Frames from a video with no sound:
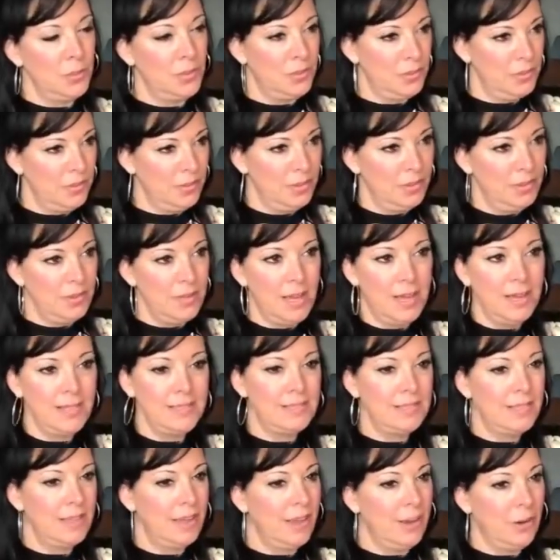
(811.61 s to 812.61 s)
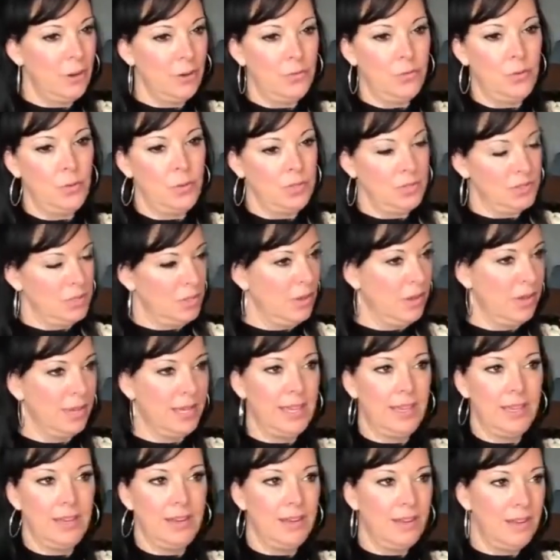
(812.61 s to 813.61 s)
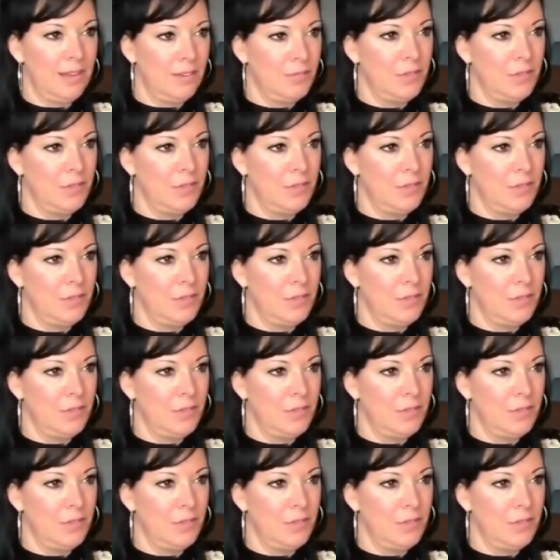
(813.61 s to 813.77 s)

with NASA, Air Force, Lockheed,